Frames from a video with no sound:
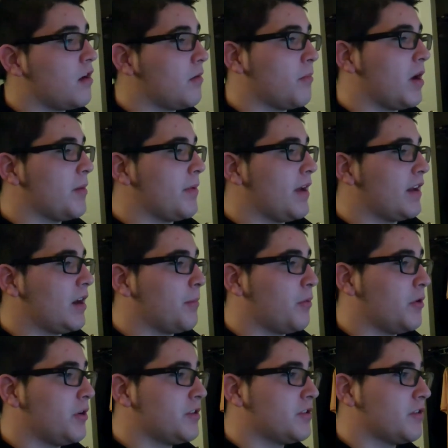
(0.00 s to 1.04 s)
My bad. I'm
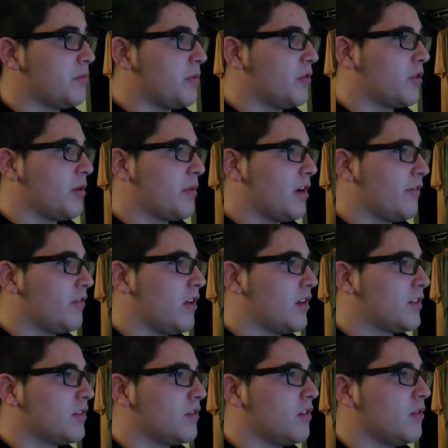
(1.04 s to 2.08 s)
pretty sure they're both coming off
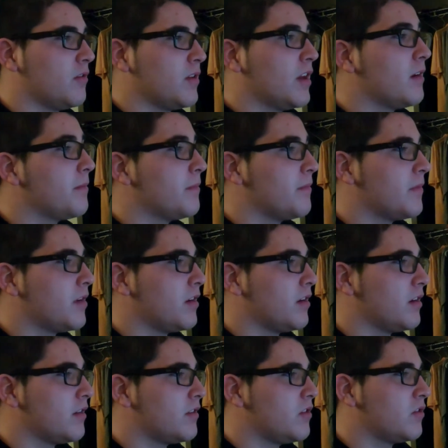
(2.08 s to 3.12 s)
losses, though.
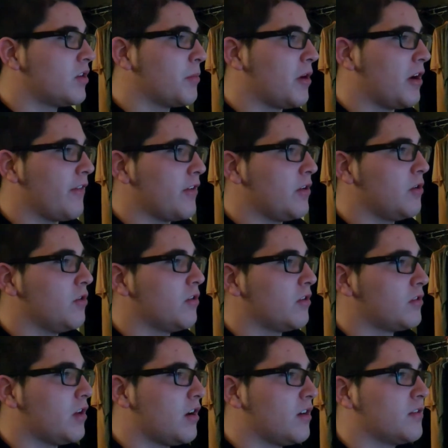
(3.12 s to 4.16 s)
Yep. He's coming off a heel
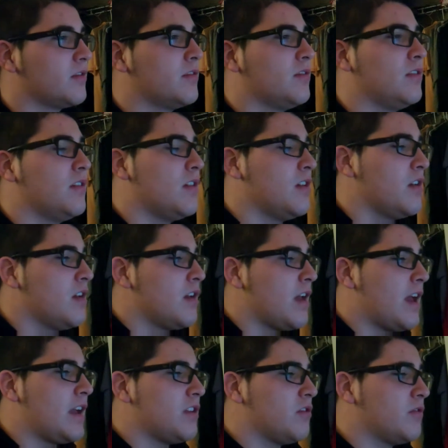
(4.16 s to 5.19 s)
hook loss
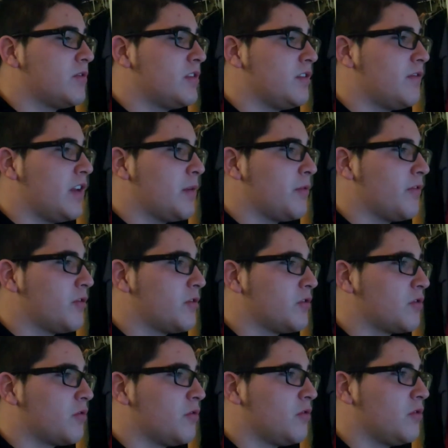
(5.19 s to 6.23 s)
at UFC Faber
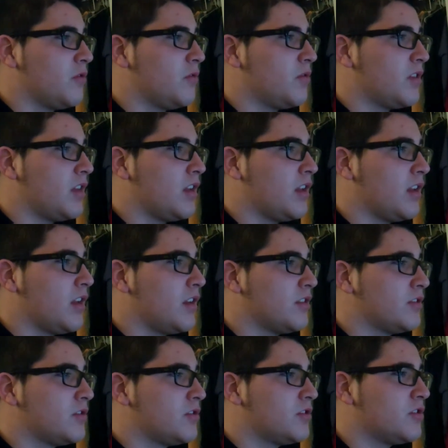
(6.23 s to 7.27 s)
versus Cruz.
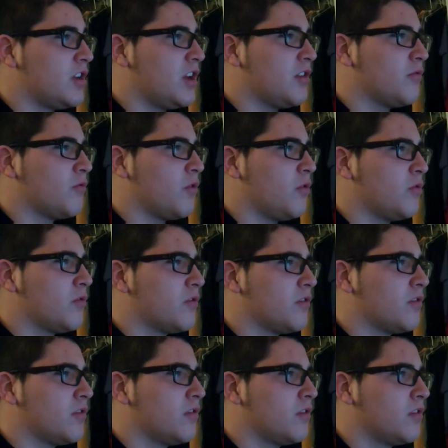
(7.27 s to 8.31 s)
And Shane
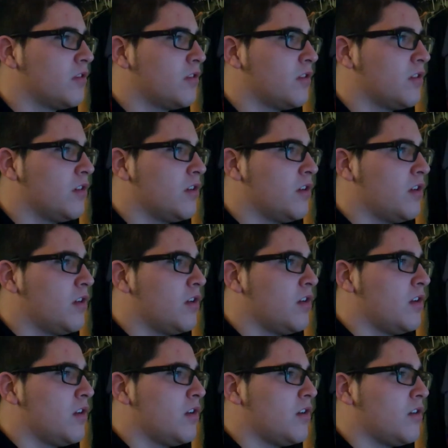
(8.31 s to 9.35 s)
Roller.
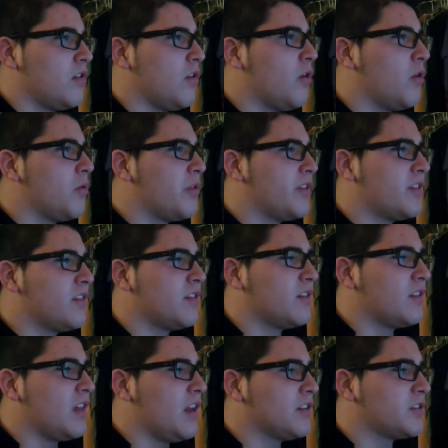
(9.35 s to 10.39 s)
Oh,
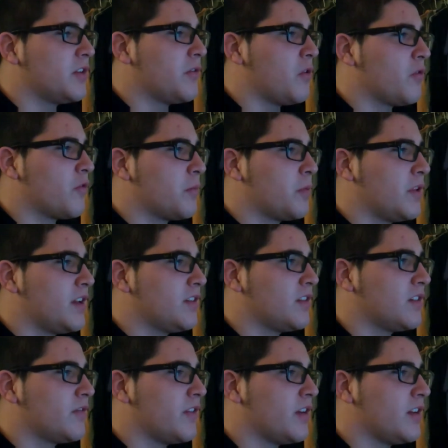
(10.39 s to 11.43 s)
Shane Roller replaced
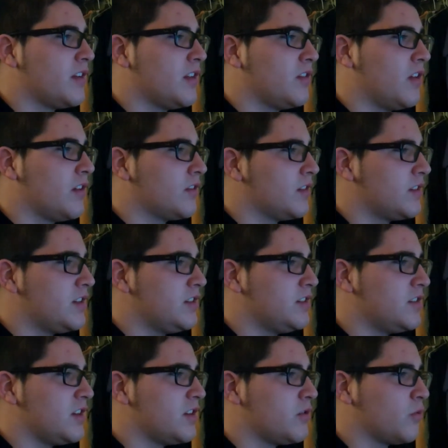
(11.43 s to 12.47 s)
this fight. He lost to
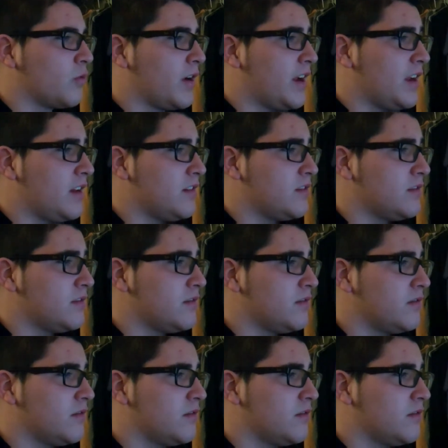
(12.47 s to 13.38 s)
TJ Grant.